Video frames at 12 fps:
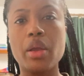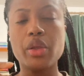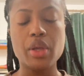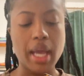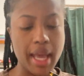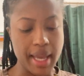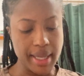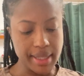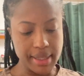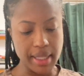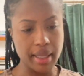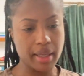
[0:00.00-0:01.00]
You guys,
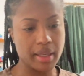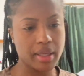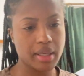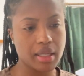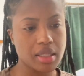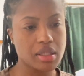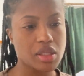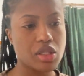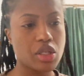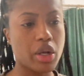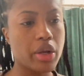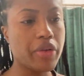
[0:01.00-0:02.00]
it is the
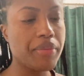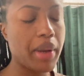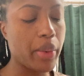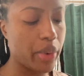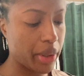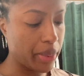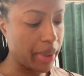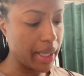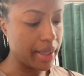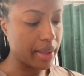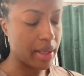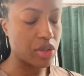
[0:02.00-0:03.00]
start of my work
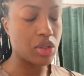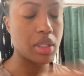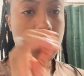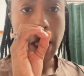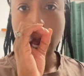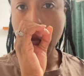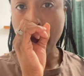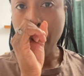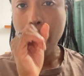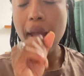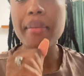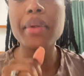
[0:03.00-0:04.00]
week. As you can
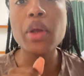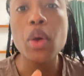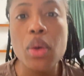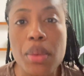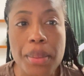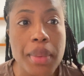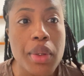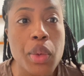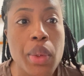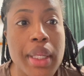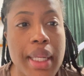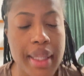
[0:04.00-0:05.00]
tell, I've been home
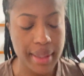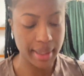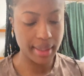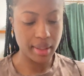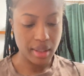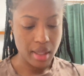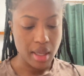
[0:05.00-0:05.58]
doing nothing.